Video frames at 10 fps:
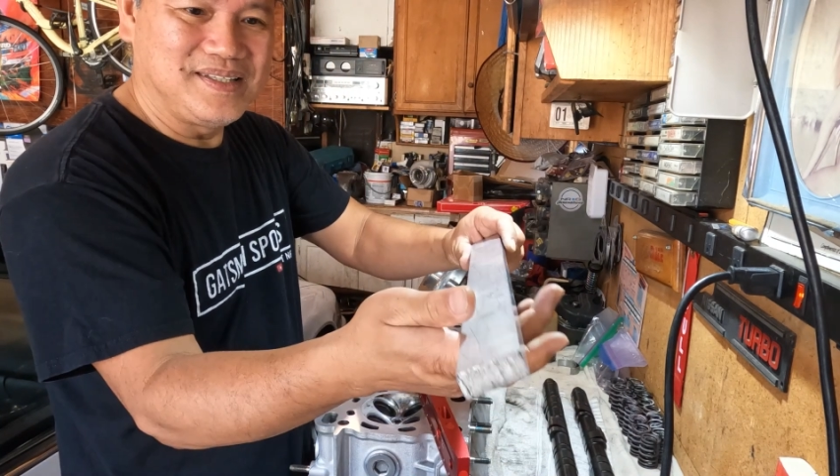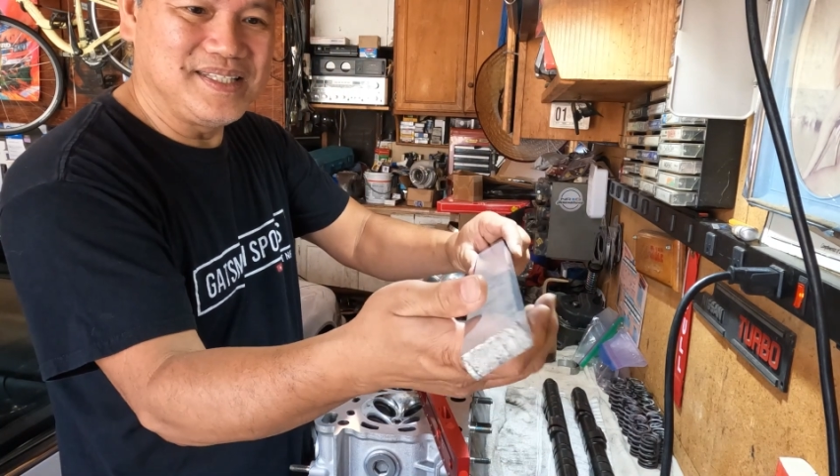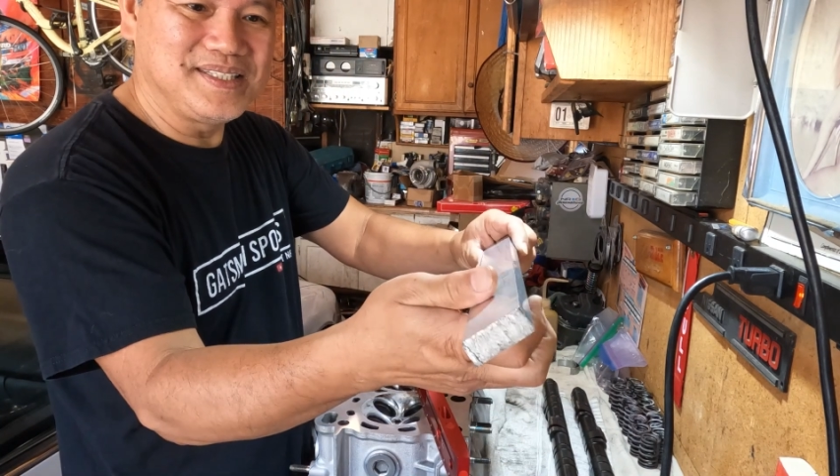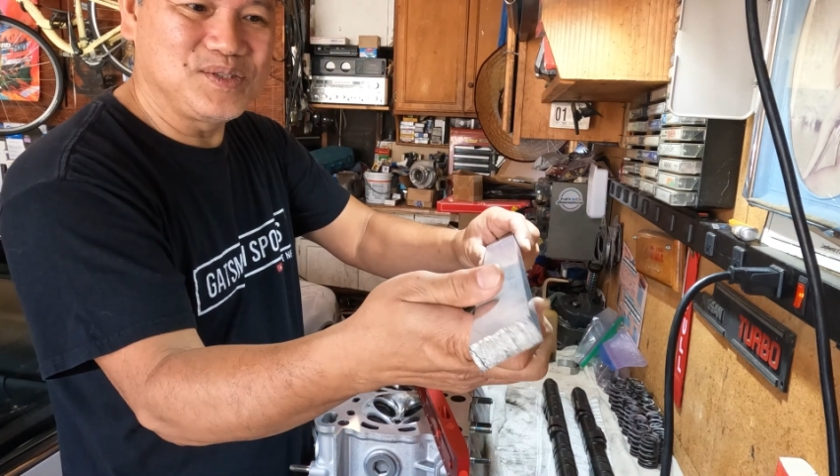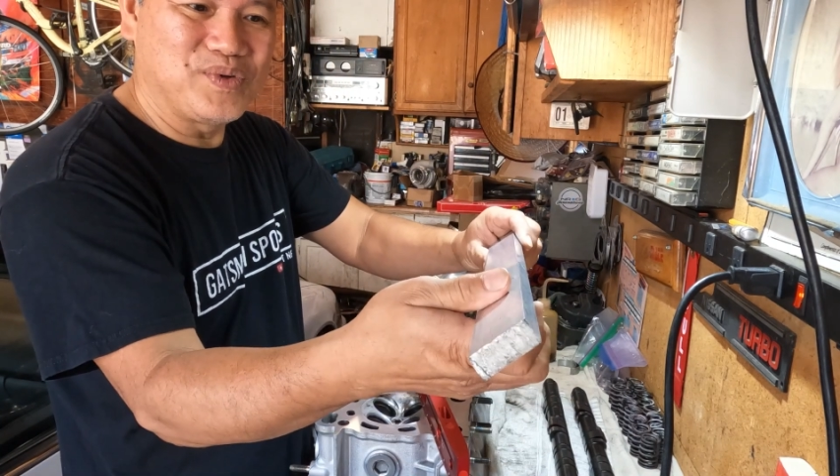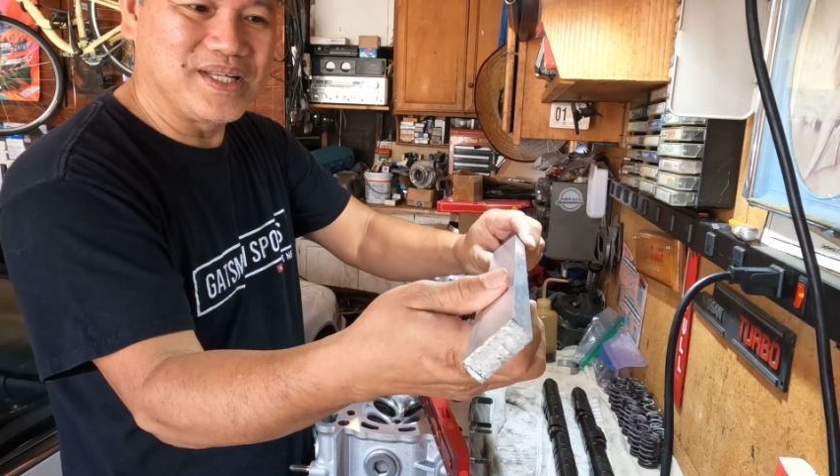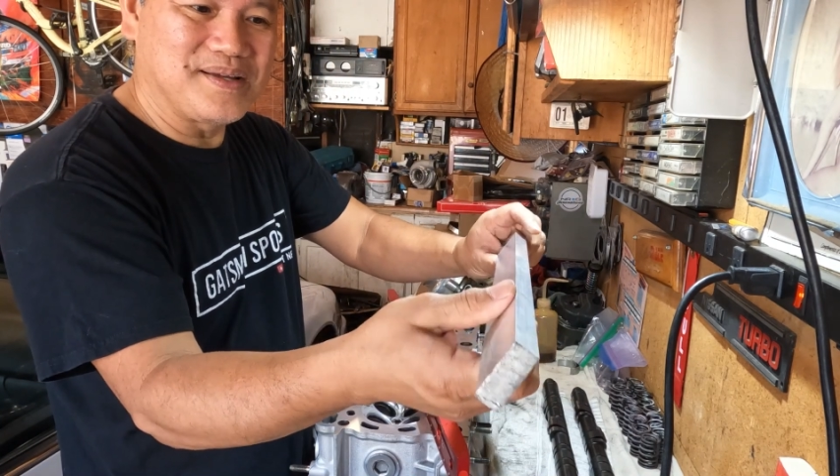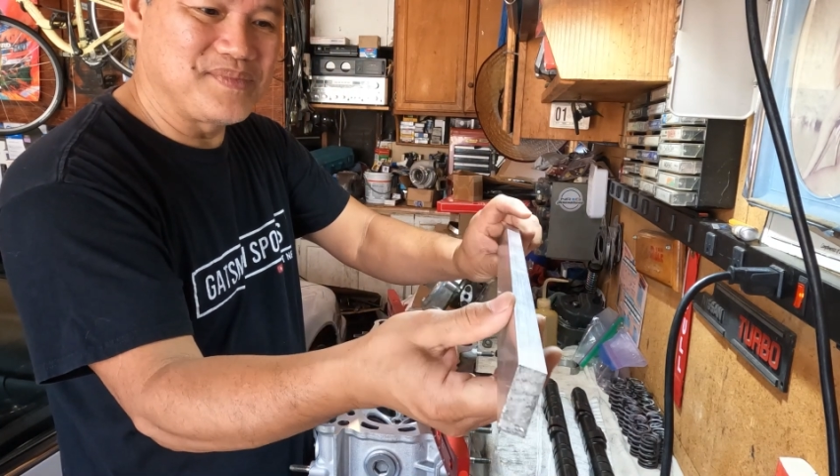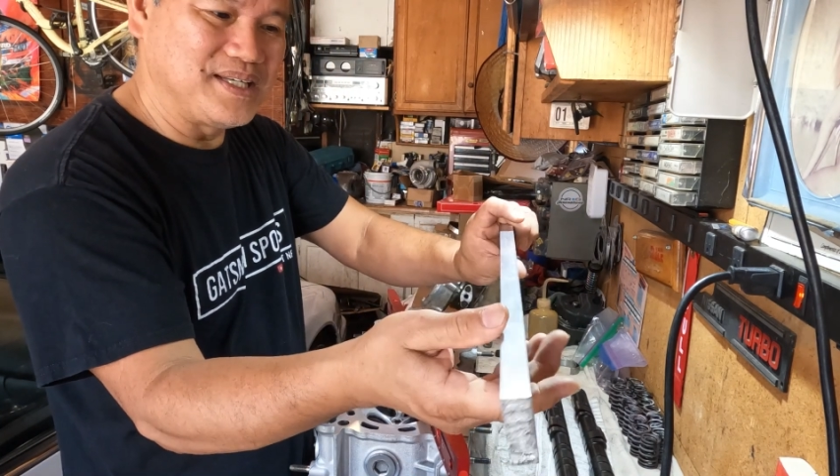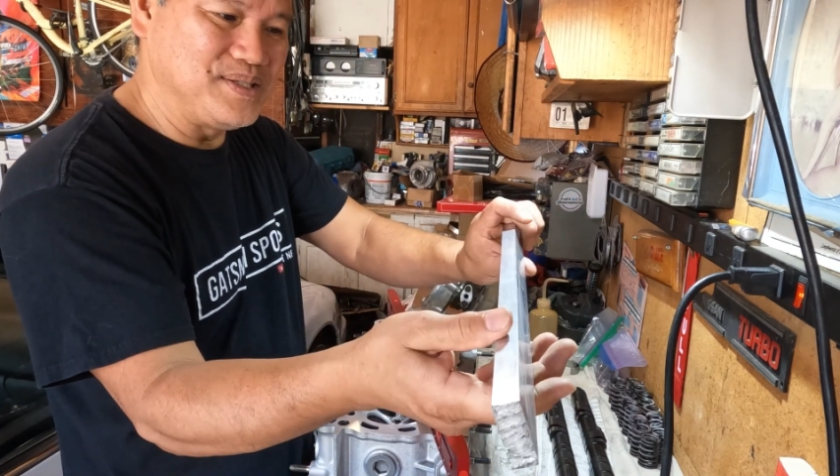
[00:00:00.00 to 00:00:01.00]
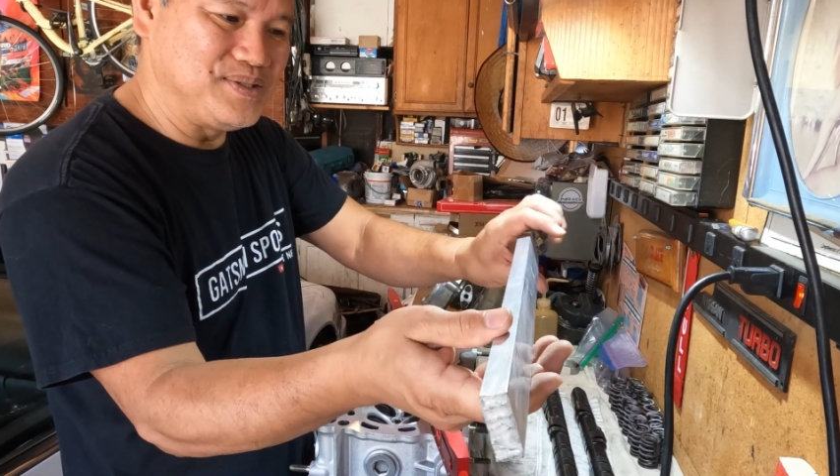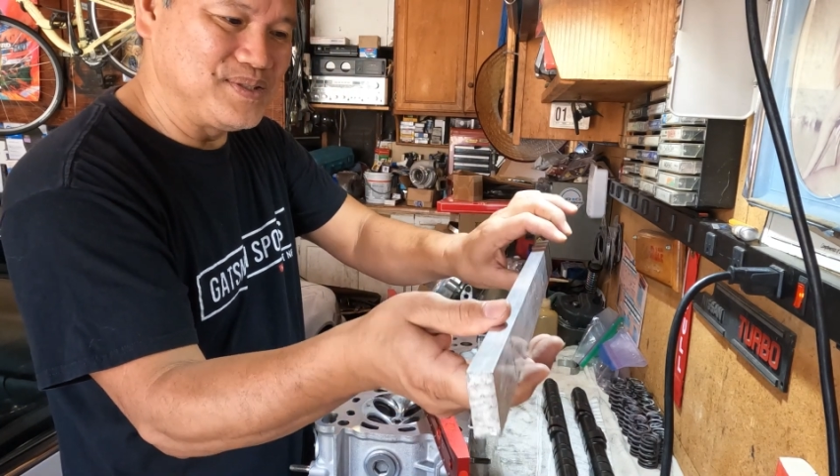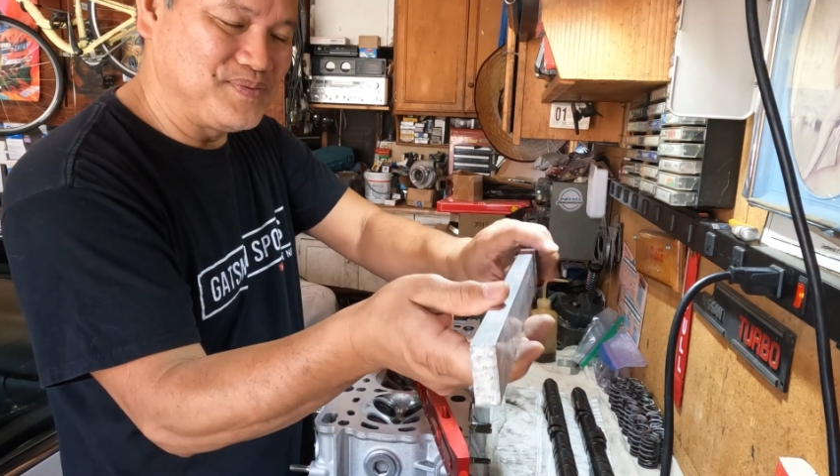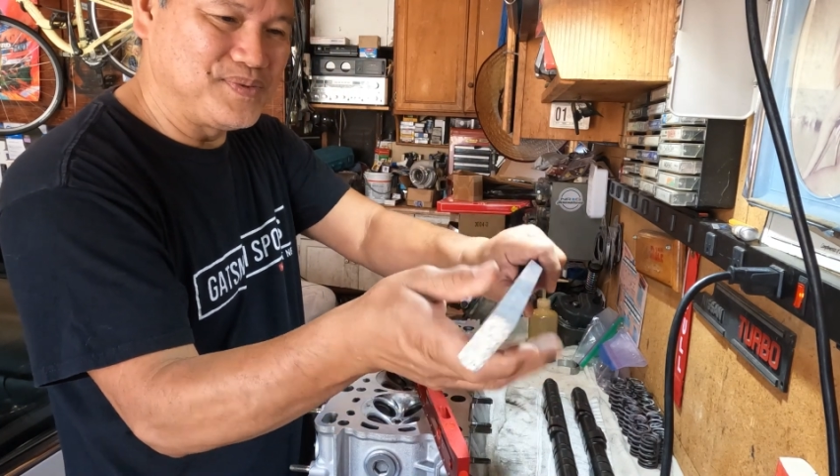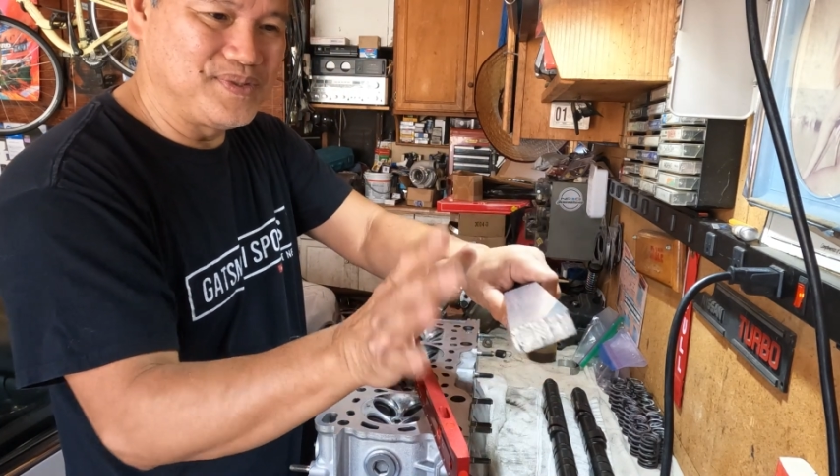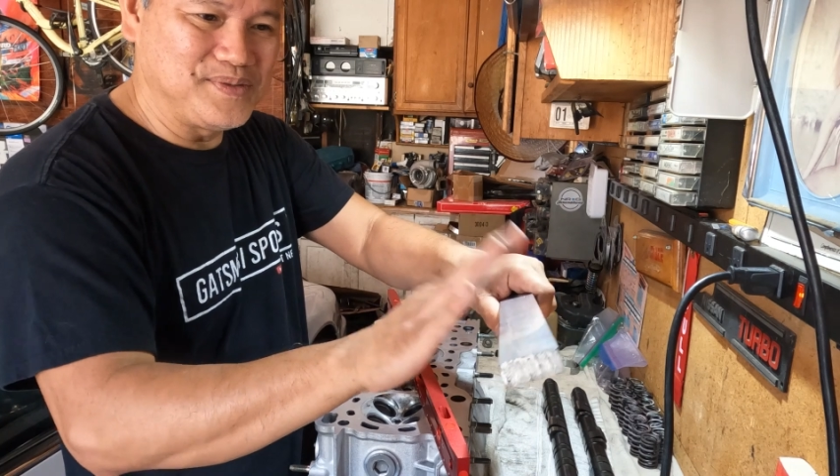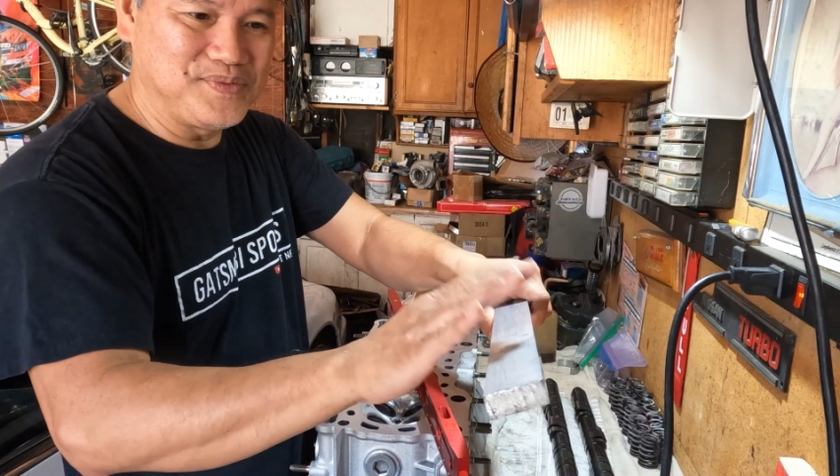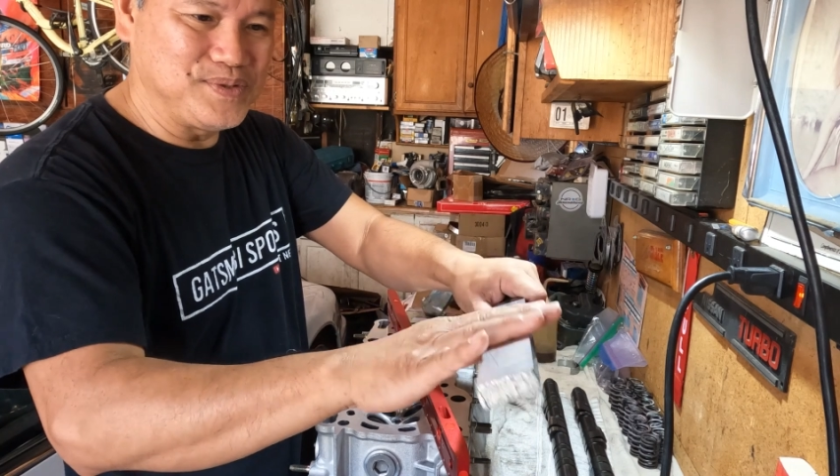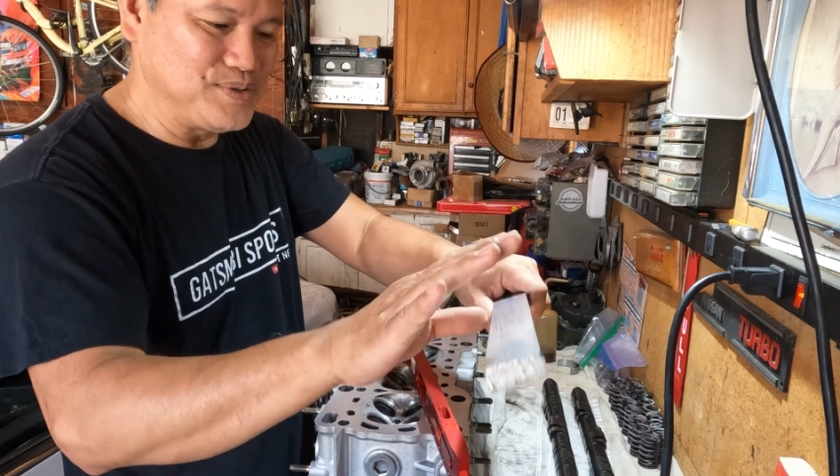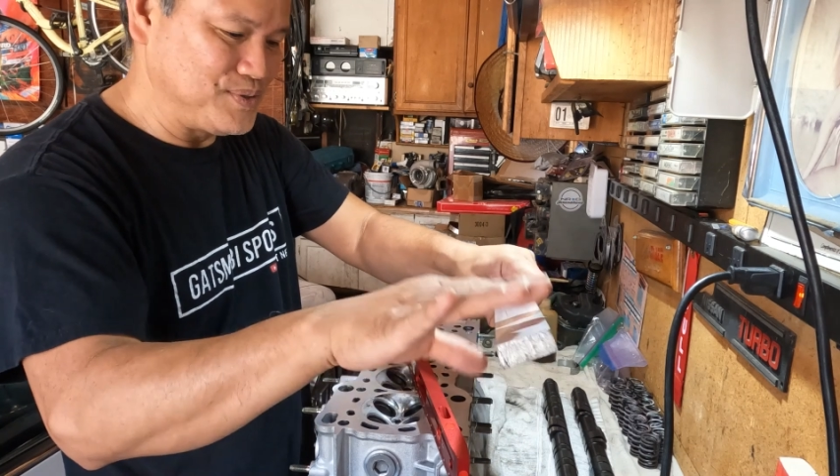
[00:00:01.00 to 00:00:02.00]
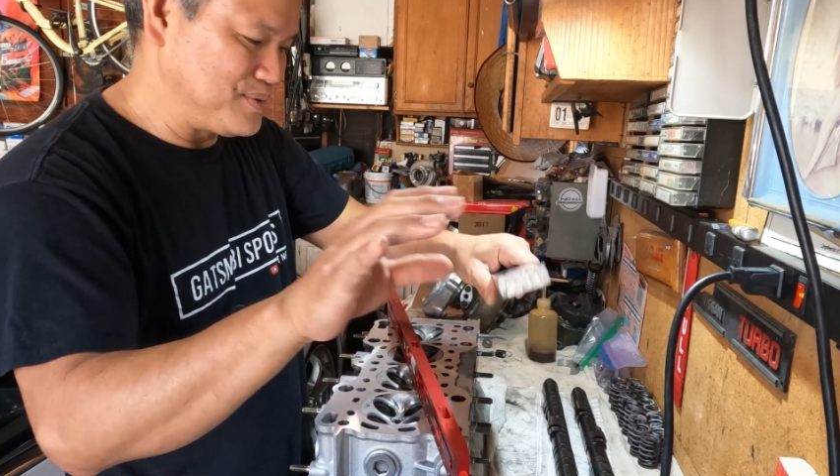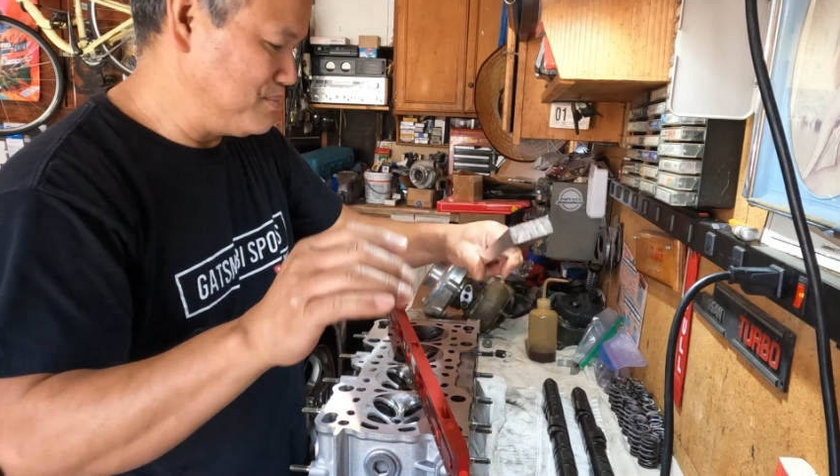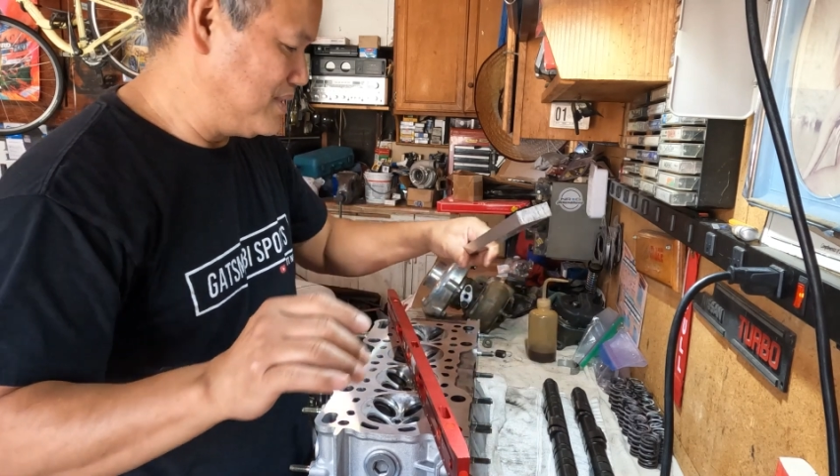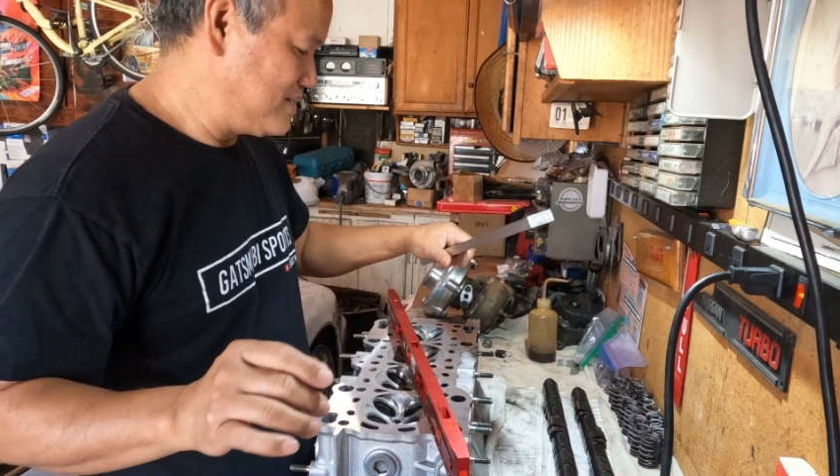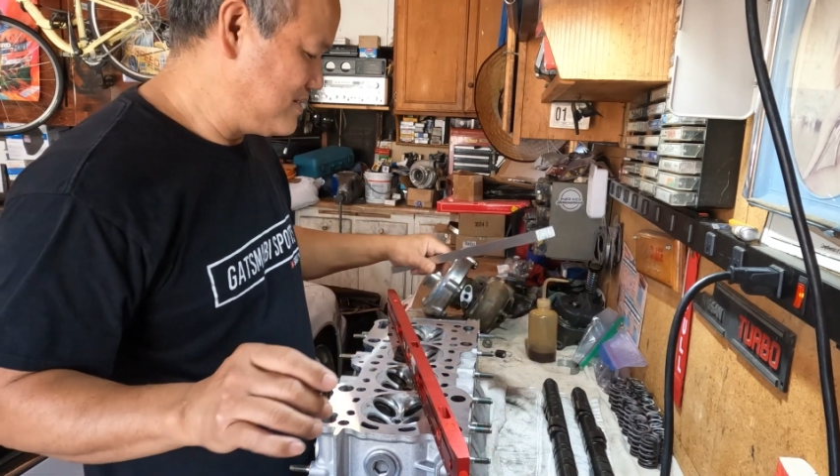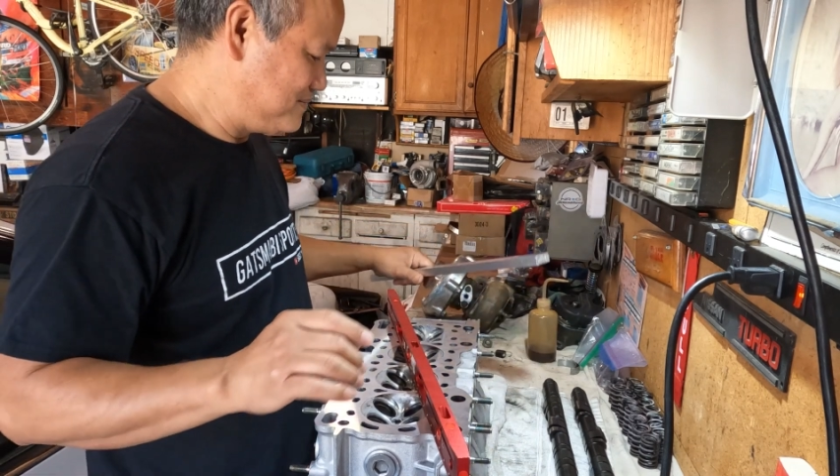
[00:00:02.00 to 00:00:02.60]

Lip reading: This is what I'm gonna use for the future build.